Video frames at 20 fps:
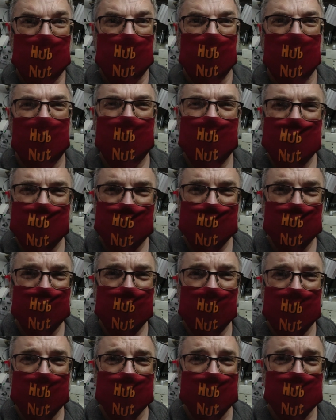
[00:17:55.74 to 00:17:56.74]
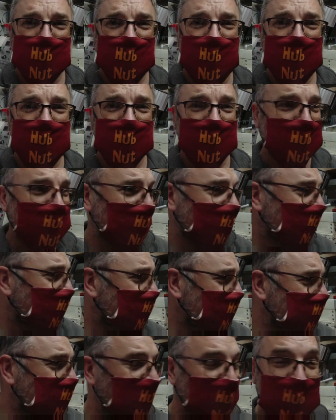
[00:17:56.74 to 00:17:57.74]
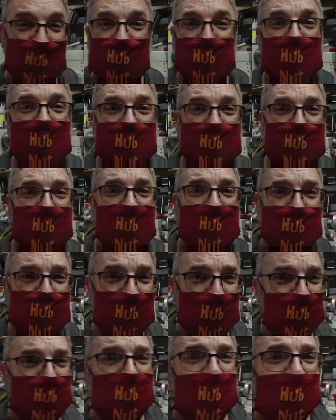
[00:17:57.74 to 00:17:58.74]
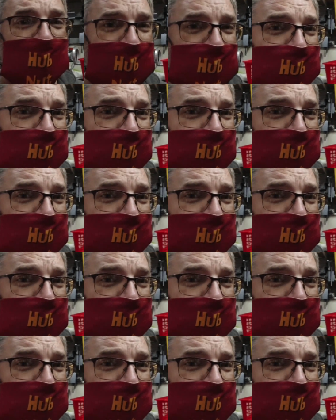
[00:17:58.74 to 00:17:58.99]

Well, this is quite exciting. I am in a shed with a man